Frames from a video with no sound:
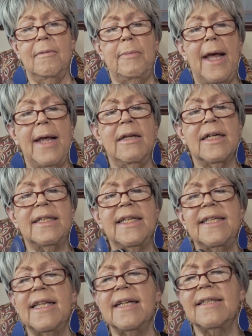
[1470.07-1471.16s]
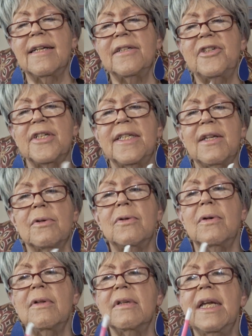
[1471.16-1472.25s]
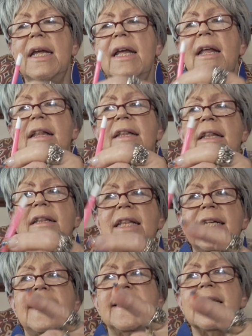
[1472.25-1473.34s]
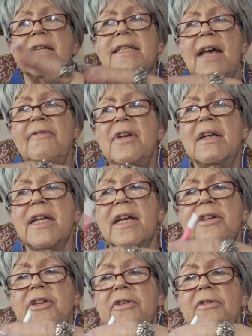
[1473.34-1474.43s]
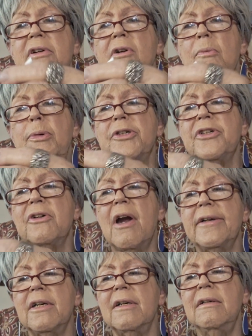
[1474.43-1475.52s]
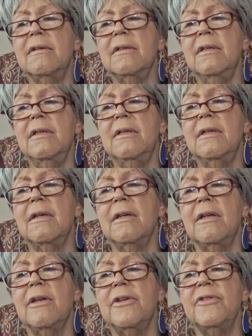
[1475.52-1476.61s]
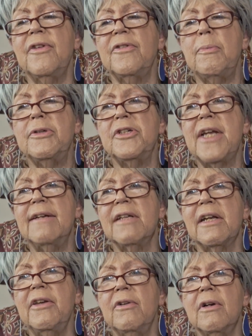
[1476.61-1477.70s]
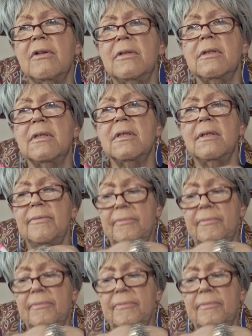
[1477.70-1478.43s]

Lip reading: But I look at these things and it's just so cool. This is definitely a cuticle pusher on her. You use it to push down the cuticles.